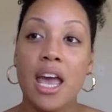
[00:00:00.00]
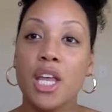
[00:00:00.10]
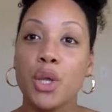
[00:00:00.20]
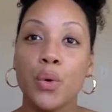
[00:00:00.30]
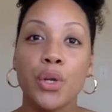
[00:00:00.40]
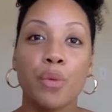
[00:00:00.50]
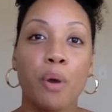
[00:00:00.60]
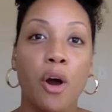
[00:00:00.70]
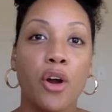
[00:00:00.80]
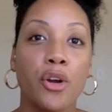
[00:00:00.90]
and you and your
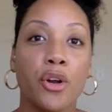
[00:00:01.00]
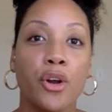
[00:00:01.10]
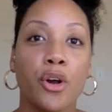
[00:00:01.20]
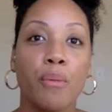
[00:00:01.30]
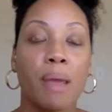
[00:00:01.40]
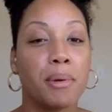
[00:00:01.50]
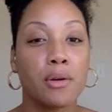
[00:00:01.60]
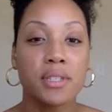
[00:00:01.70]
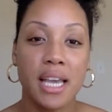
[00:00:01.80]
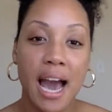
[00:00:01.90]
partner maybe
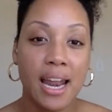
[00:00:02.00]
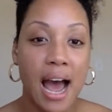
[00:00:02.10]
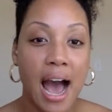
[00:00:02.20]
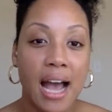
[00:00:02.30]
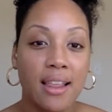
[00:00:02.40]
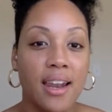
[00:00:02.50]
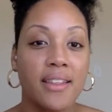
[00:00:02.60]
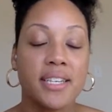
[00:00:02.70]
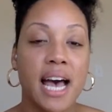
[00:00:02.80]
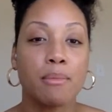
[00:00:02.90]
don't see eye to eye a lot of the
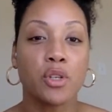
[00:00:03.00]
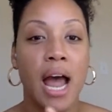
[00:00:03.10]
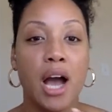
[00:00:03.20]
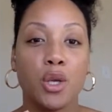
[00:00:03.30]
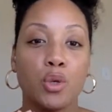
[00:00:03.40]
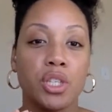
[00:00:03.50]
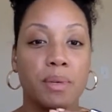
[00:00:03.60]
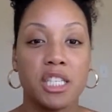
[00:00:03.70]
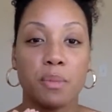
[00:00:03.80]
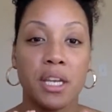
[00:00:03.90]
times on how you should be
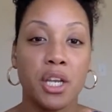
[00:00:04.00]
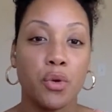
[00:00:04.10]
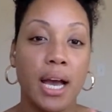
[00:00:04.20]
spending